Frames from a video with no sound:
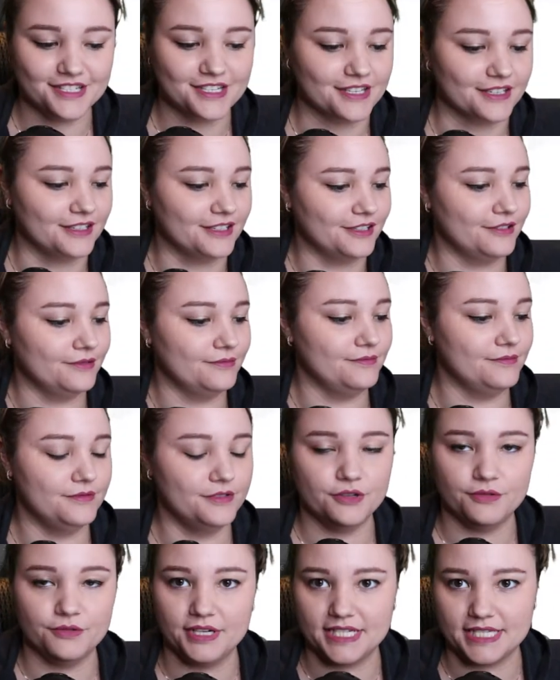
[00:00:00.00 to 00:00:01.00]
to
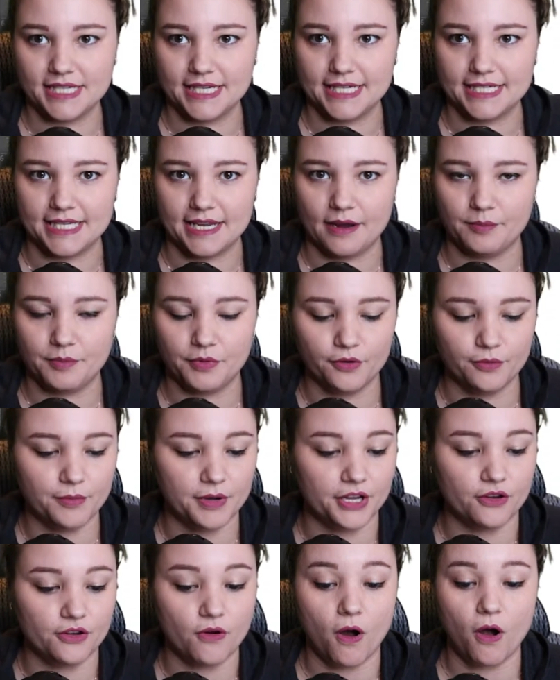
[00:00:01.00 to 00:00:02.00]
do it as an example,
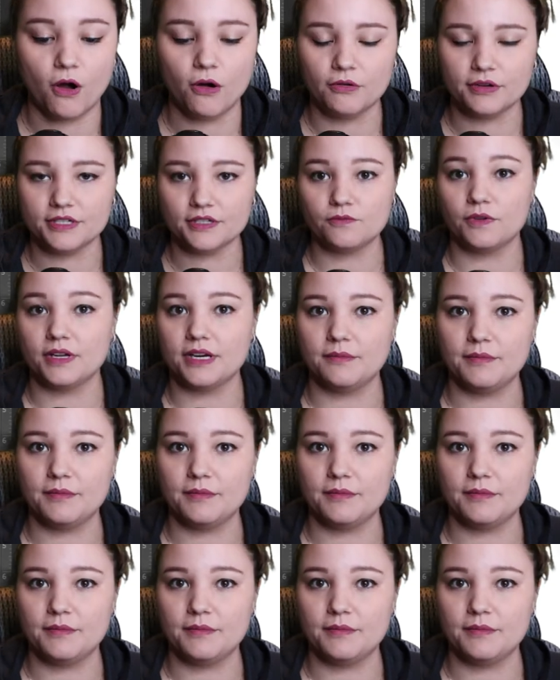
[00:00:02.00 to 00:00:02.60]
but you always want to